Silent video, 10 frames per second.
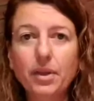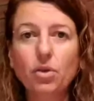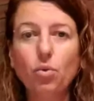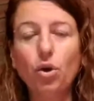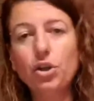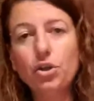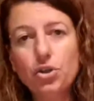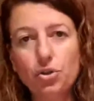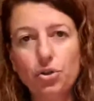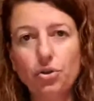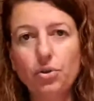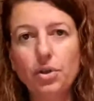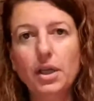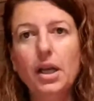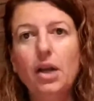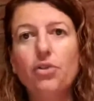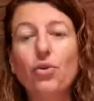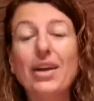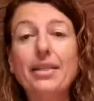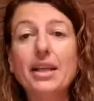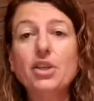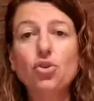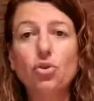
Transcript: what you do, 3 things you're